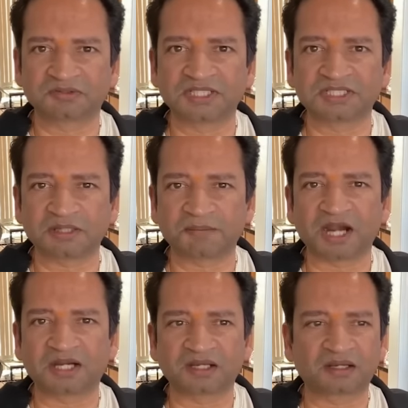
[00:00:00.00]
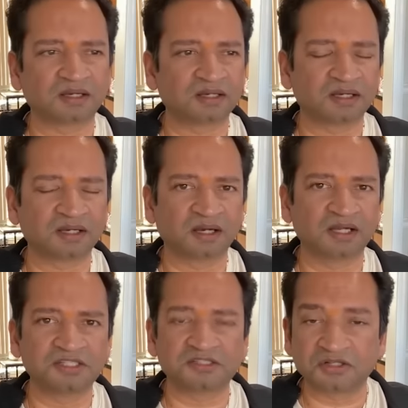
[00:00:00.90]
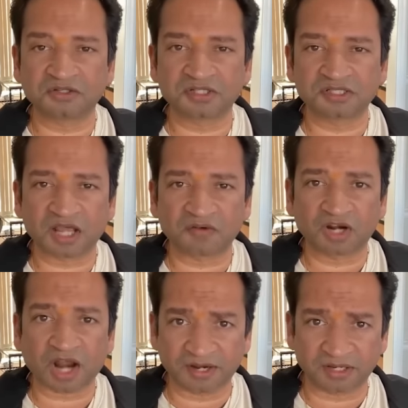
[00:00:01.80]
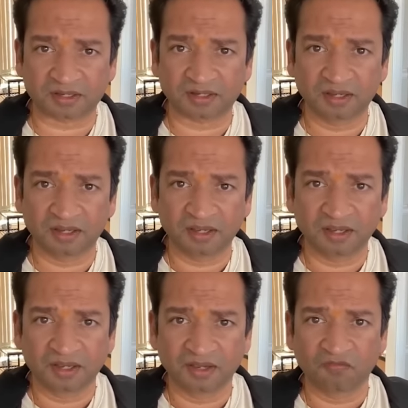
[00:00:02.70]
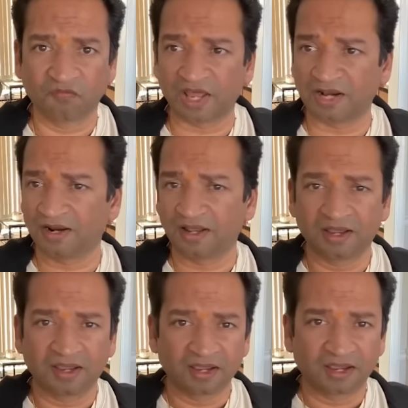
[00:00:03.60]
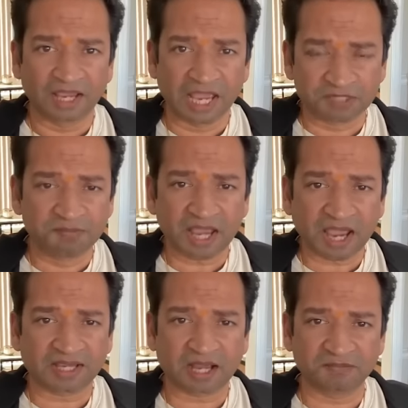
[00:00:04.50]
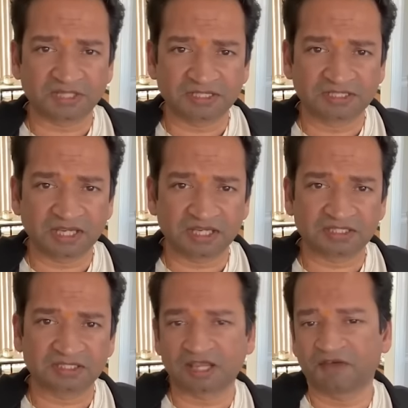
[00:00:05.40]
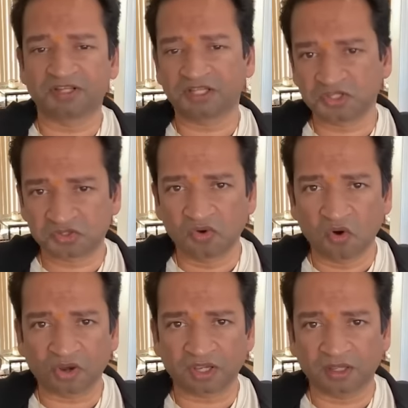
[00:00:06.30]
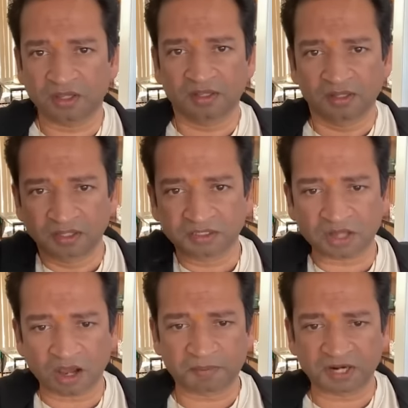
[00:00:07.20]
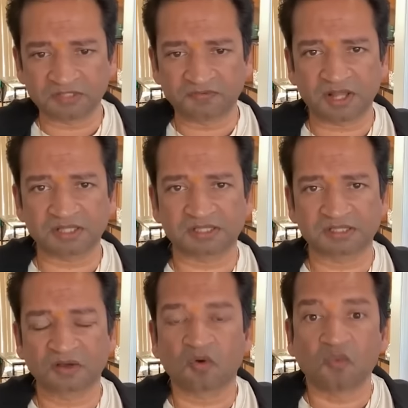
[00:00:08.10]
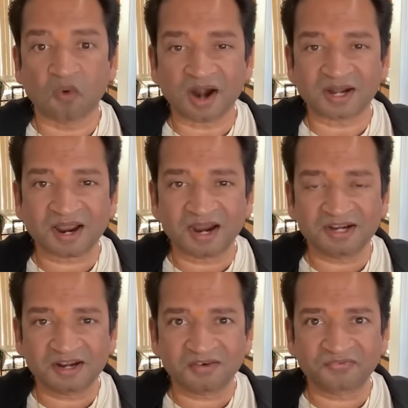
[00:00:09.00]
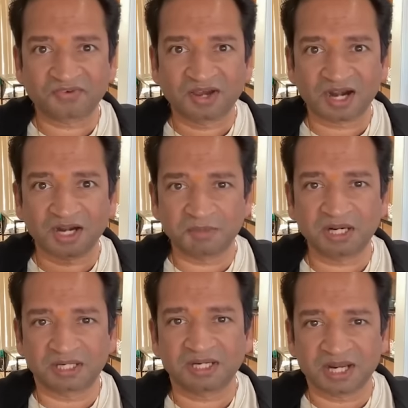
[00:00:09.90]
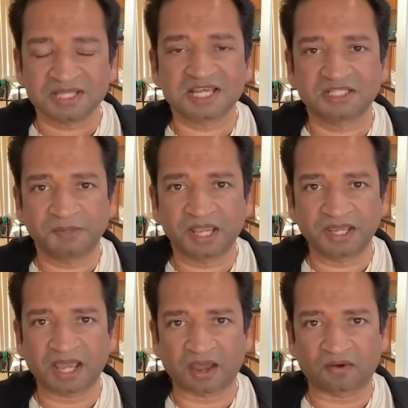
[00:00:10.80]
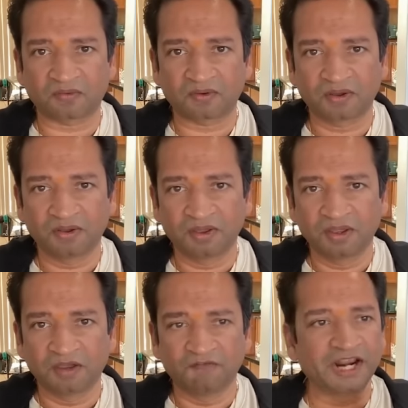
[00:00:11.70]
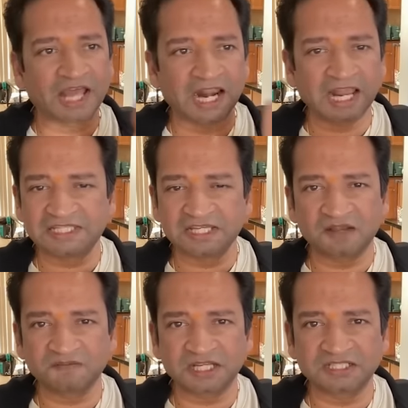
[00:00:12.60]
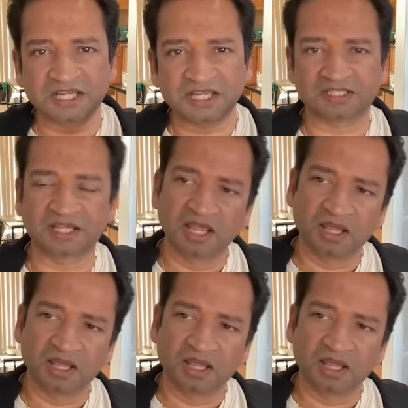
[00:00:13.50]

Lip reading: systematic institutions are we running? When SBI comes and says everything is okay, the stock price falls. What kind of credibility does SBI have? When LIC comes and says,